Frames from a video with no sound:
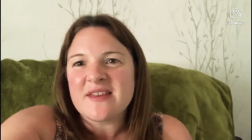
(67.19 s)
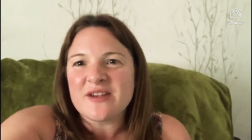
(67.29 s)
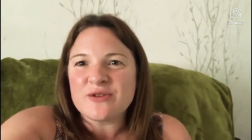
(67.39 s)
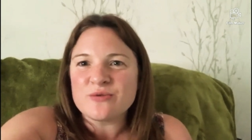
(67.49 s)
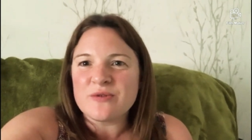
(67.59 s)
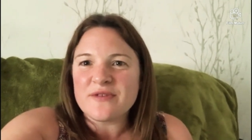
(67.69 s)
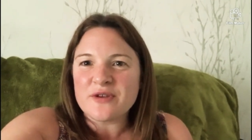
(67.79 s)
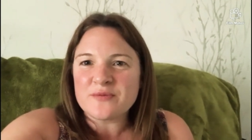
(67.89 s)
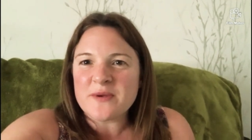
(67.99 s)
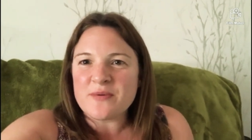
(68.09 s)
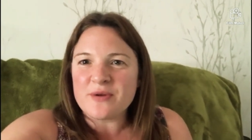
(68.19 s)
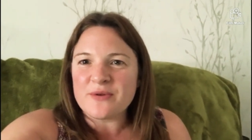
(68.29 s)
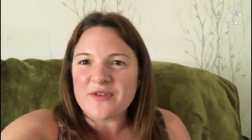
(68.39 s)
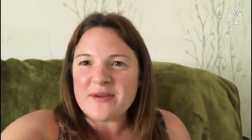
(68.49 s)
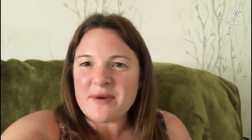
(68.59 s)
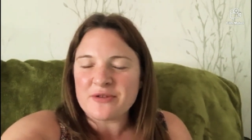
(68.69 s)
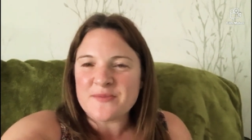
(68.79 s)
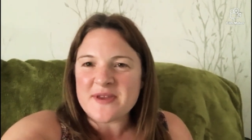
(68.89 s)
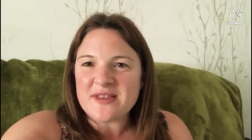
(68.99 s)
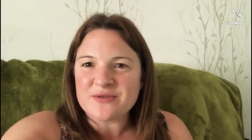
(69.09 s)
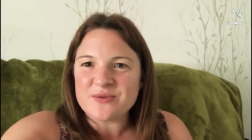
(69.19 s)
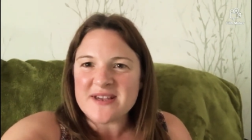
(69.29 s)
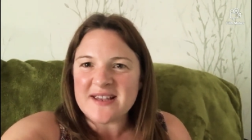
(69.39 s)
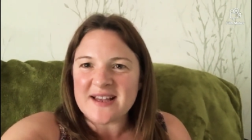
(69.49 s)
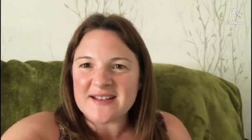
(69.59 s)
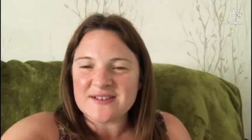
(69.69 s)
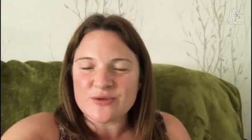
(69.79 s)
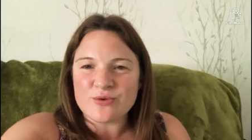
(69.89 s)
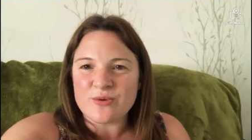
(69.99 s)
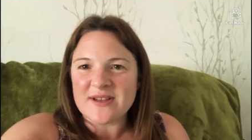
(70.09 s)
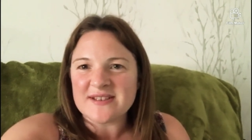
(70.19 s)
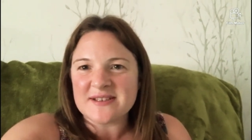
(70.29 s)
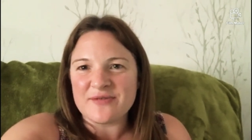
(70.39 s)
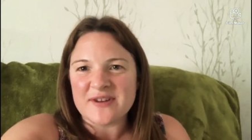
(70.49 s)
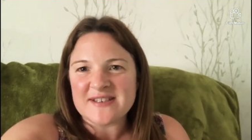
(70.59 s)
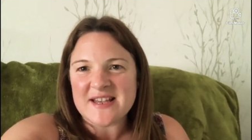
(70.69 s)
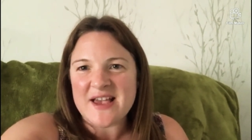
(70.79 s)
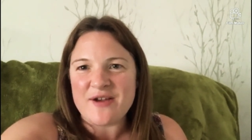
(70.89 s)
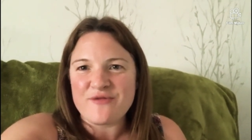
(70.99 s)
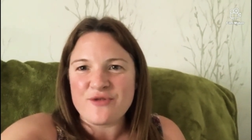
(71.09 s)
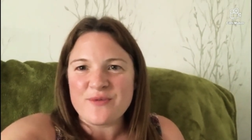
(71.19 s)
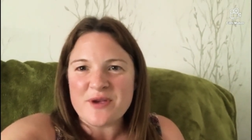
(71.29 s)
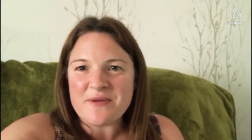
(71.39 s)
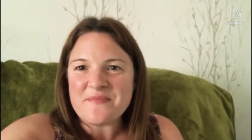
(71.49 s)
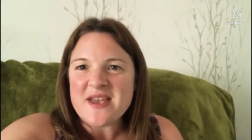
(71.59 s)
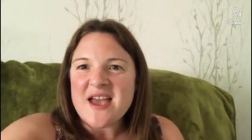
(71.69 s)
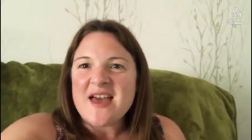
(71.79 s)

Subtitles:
Thank you to all of those people who have emailed me this week. As always, it's lovely to hear from you.